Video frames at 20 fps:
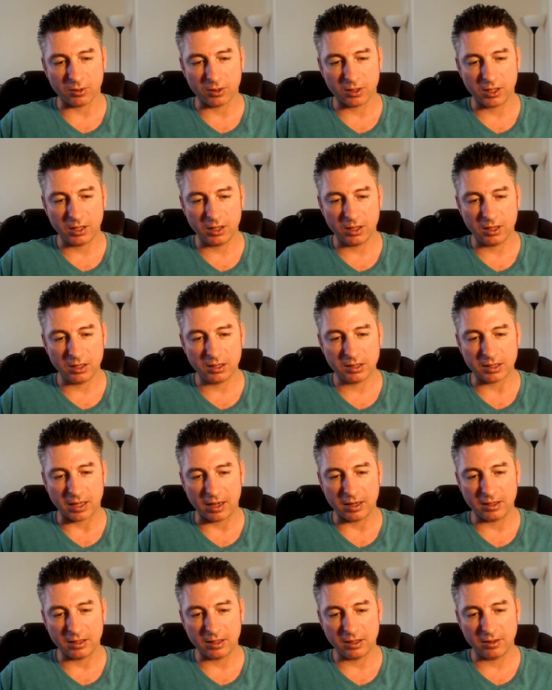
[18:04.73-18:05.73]
or kids,
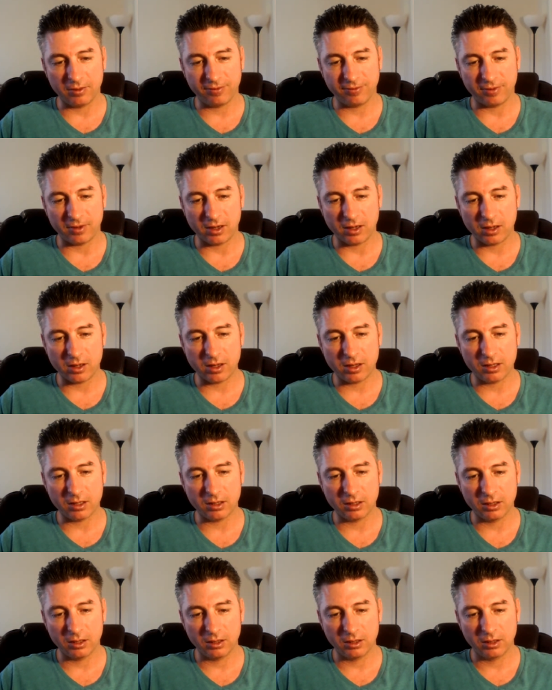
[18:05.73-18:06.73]
identify
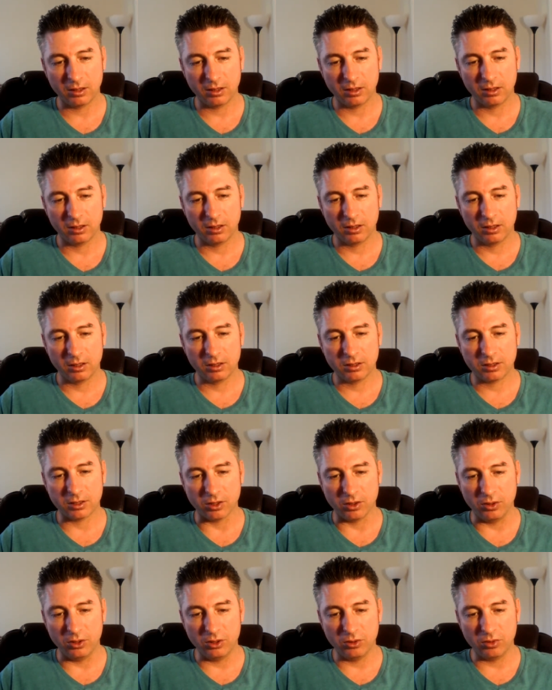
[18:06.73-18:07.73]

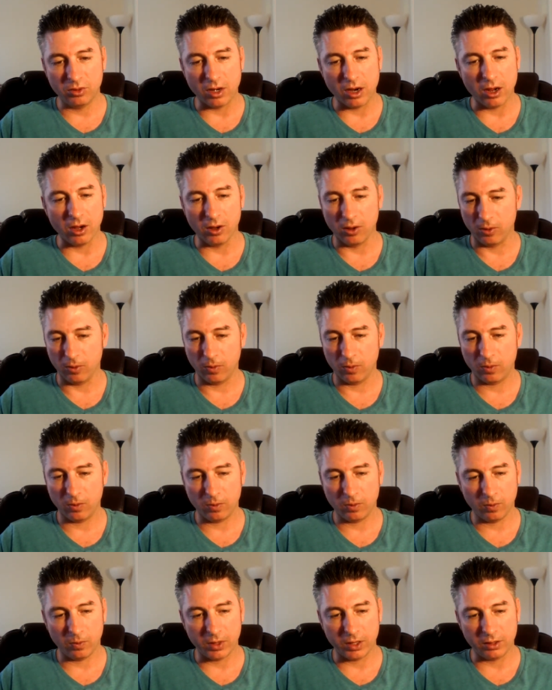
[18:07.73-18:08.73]
so you know
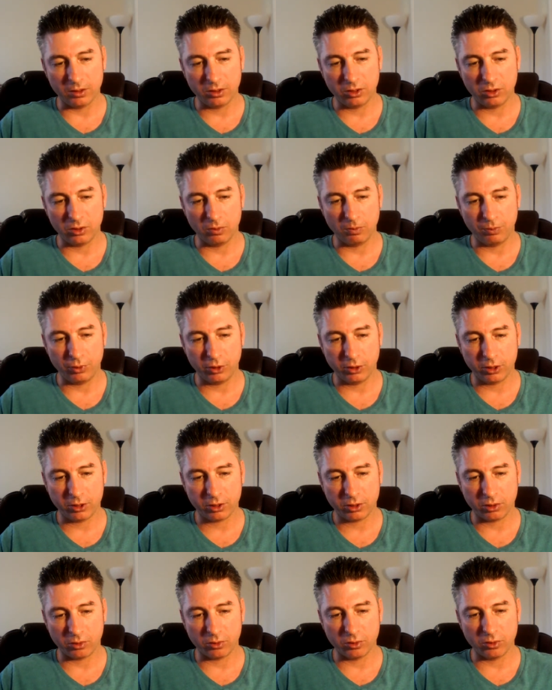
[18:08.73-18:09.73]
when to
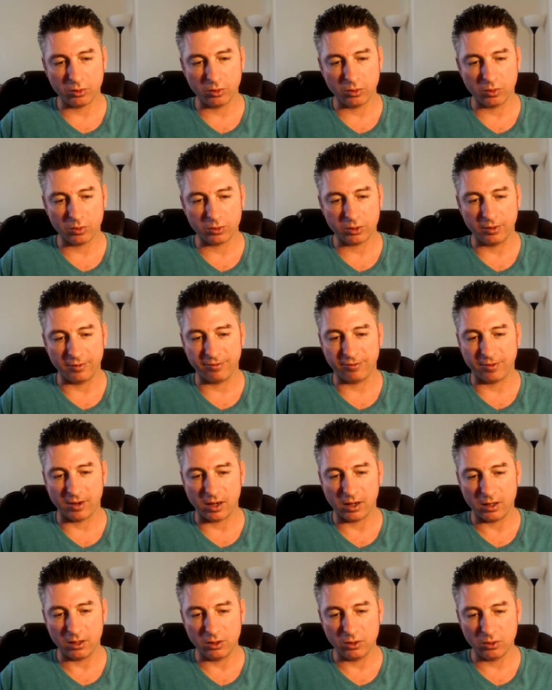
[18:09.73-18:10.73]
push through to
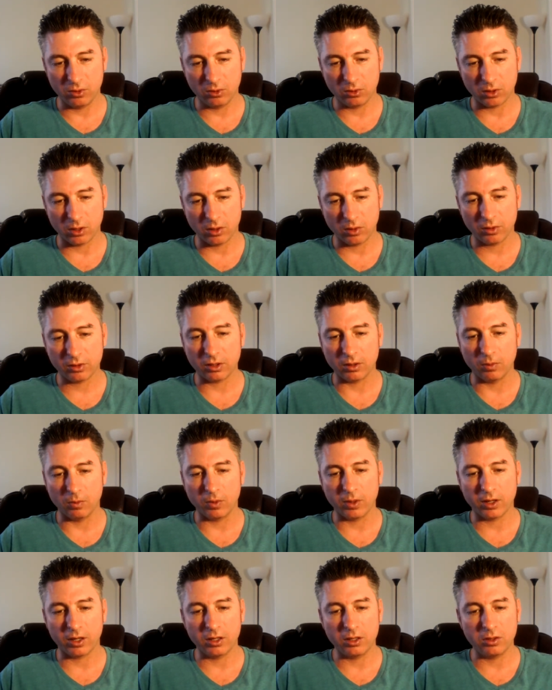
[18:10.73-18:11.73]
find new growth and
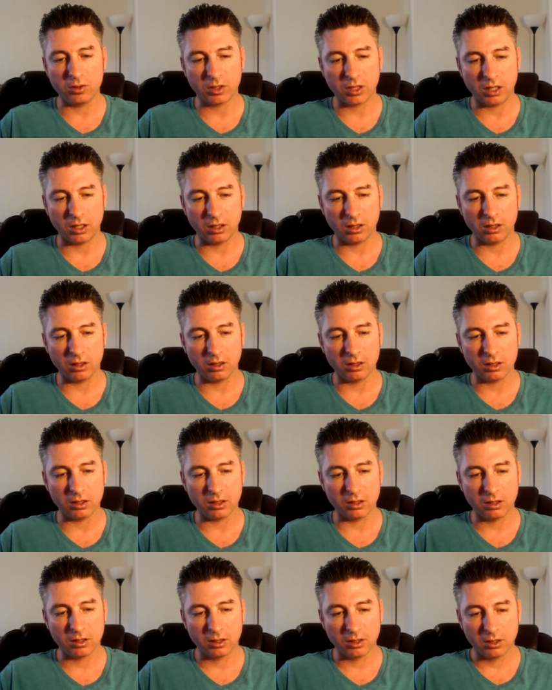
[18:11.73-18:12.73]
where you can
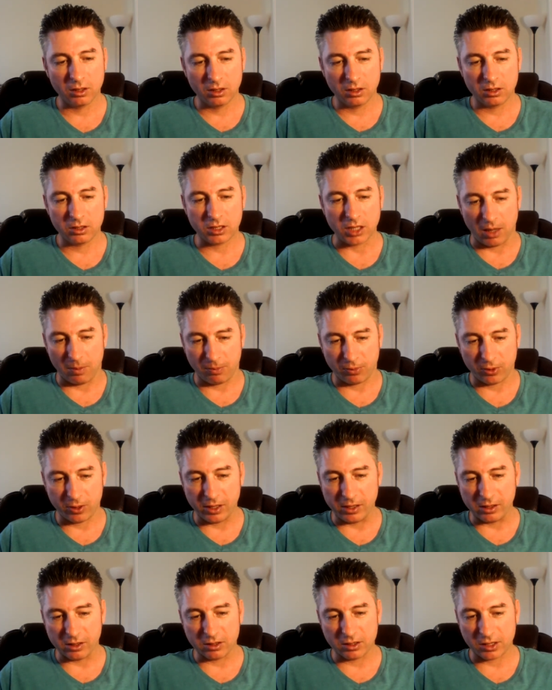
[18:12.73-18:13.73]

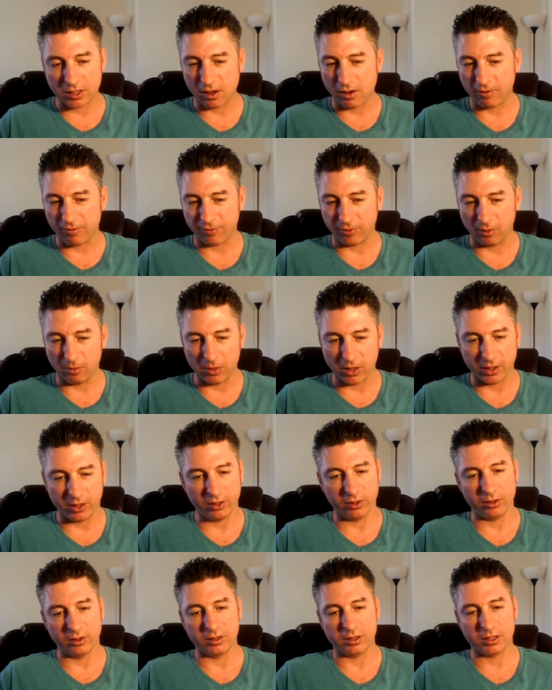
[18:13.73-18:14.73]
separate yourself from
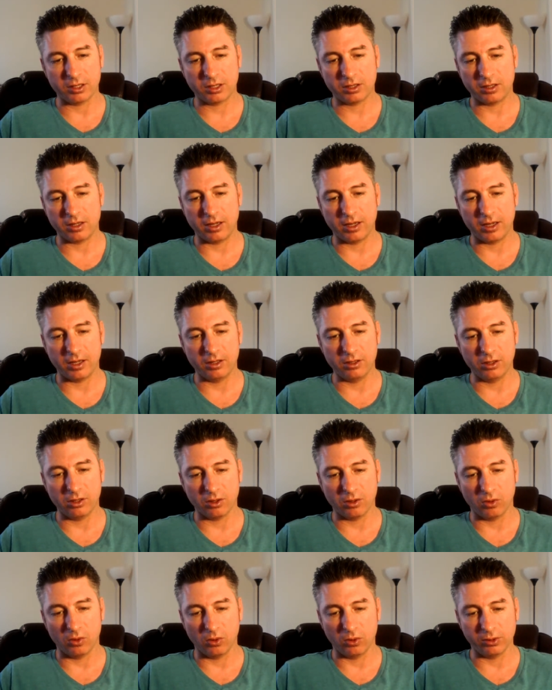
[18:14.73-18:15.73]
others and
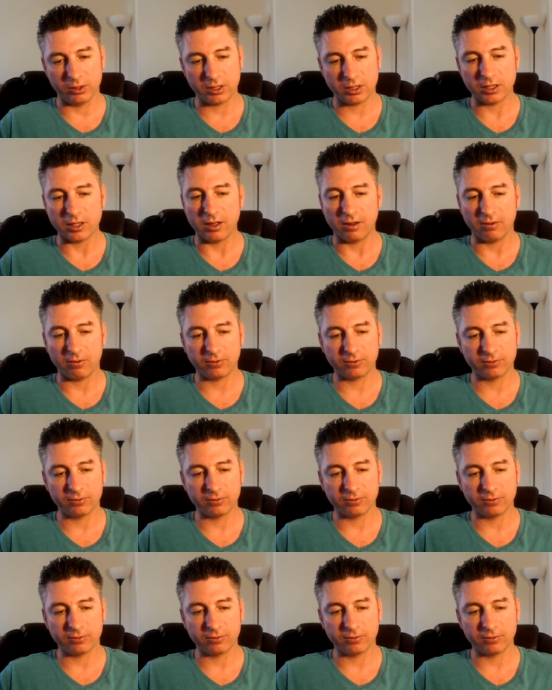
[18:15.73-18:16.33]
your old self.